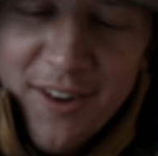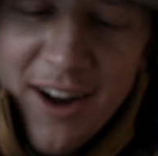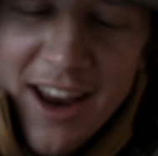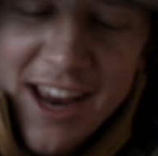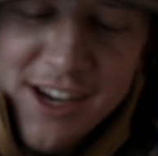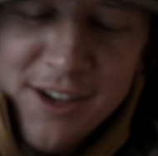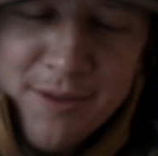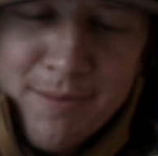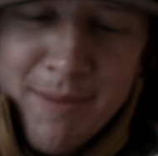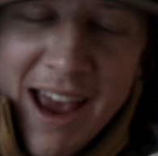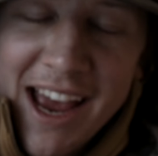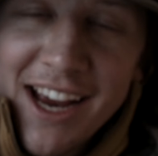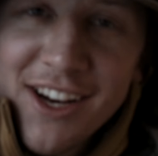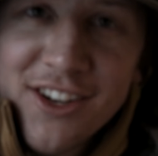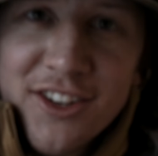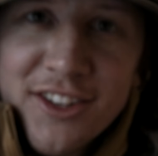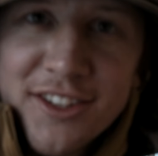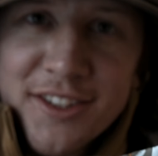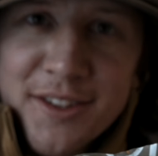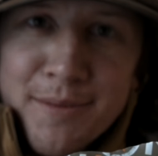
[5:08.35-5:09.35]
Ranch
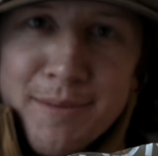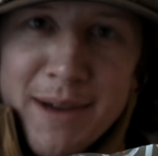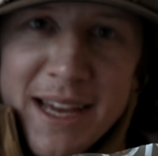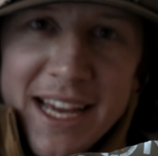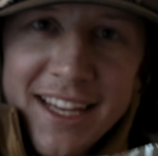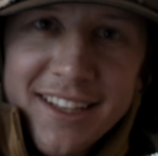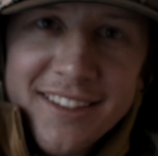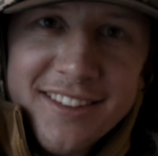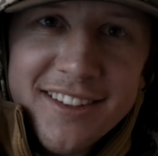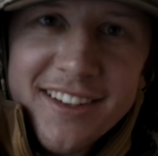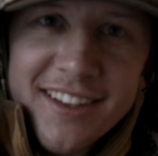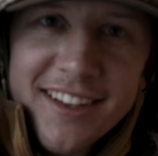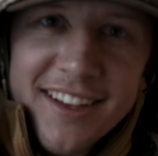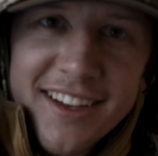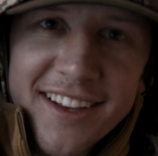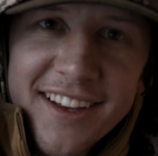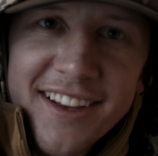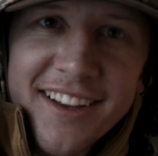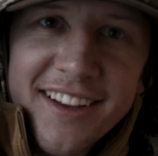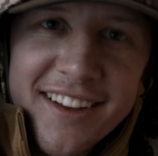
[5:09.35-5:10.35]
Masher's the best.
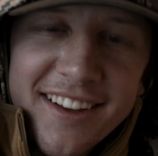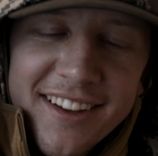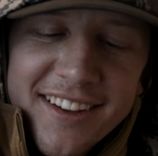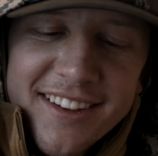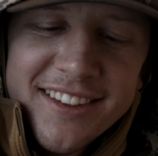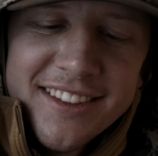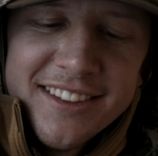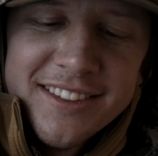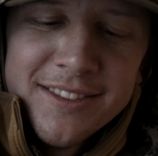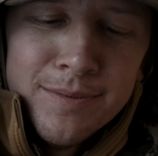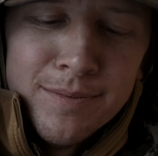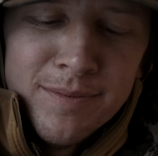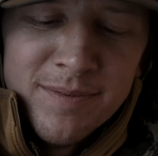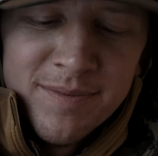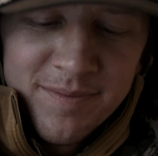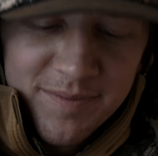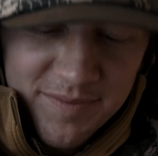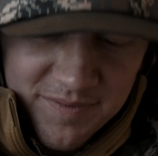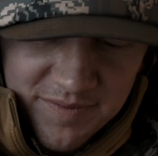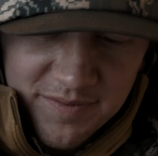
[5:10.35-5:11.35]
That's the best one
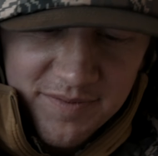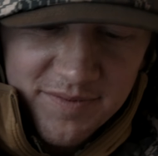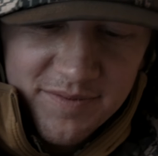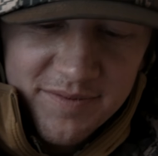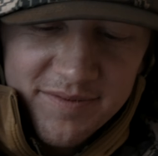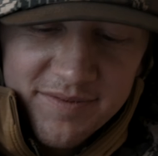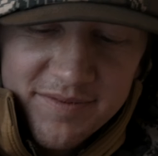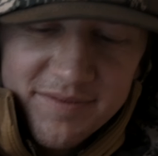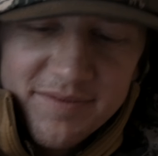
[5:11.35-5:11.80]
right there.